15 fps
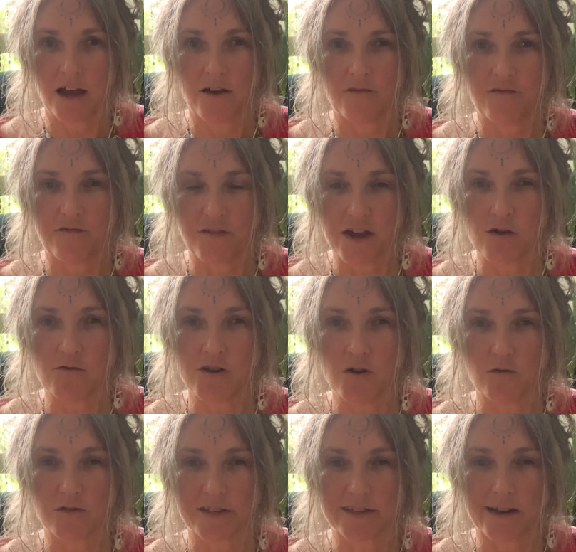Feel
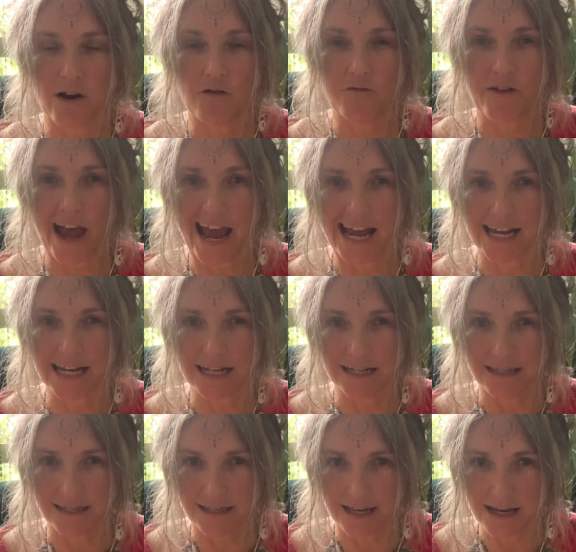yourself anchored
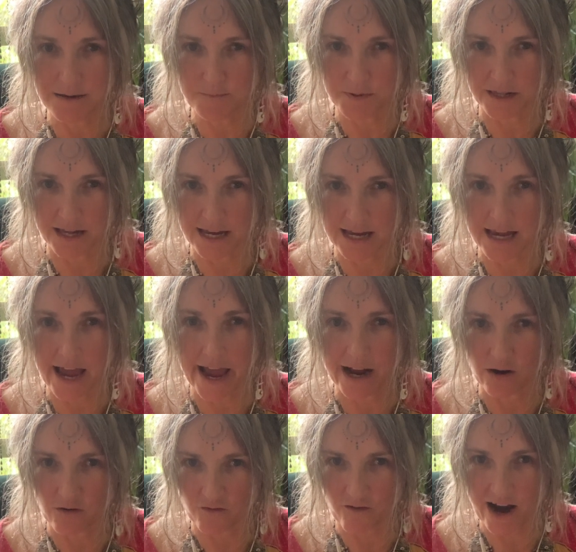deeply
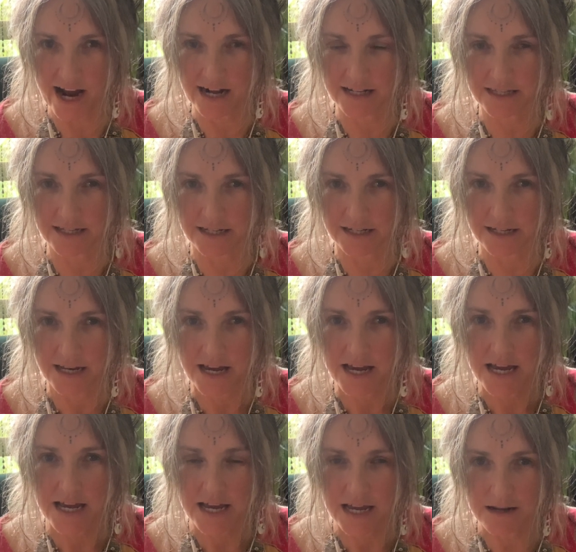and grounded
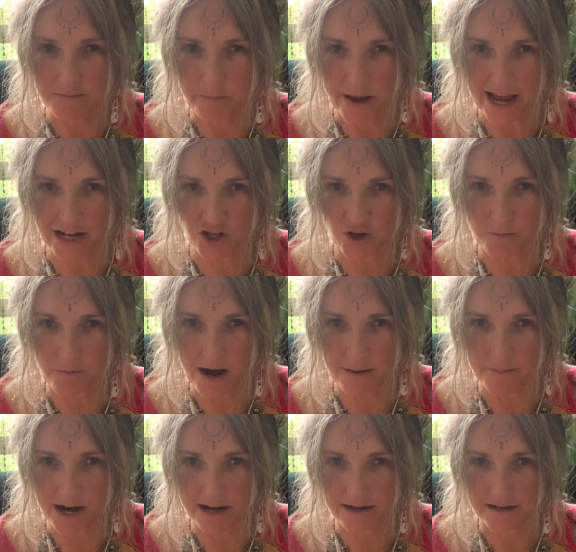in
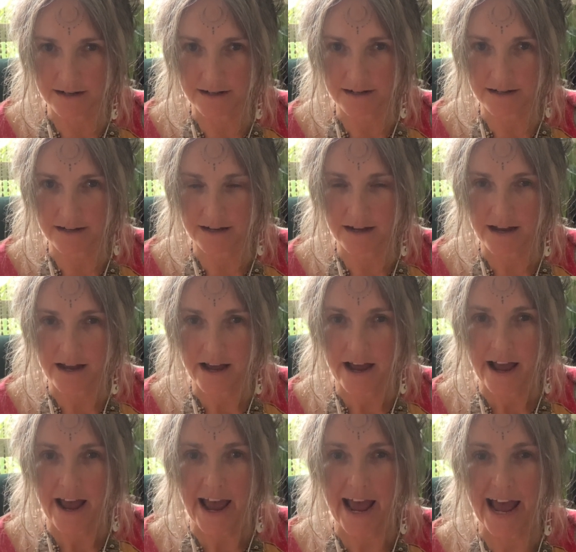Pachamama,
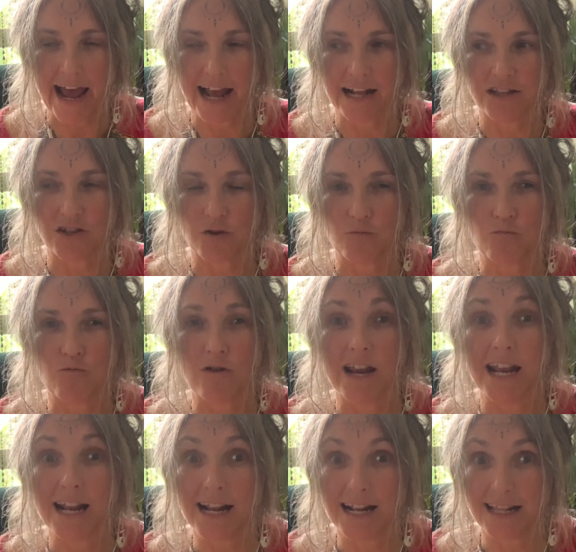and
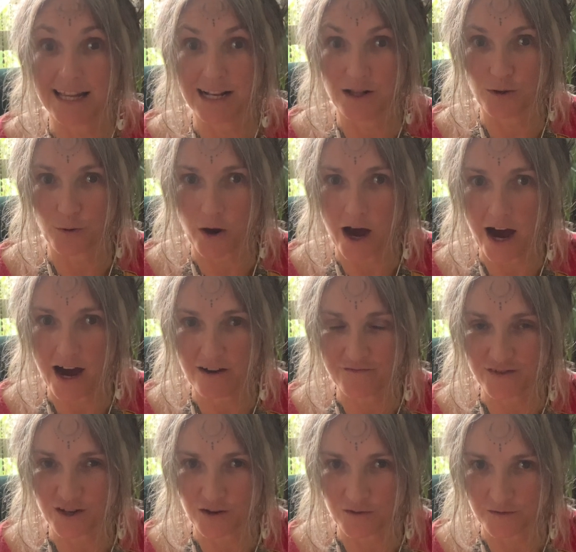really look
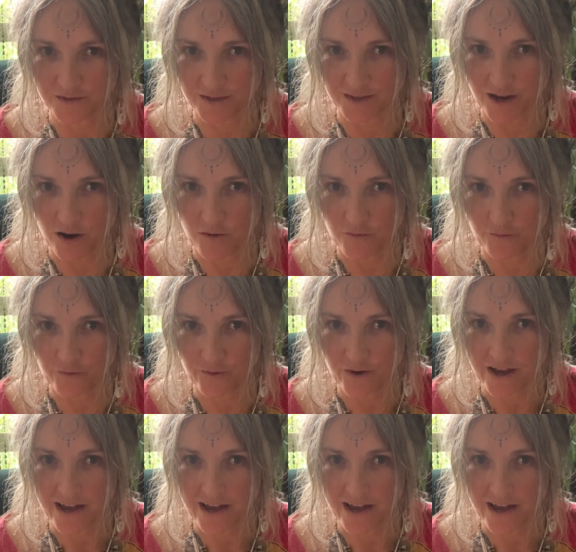after yourself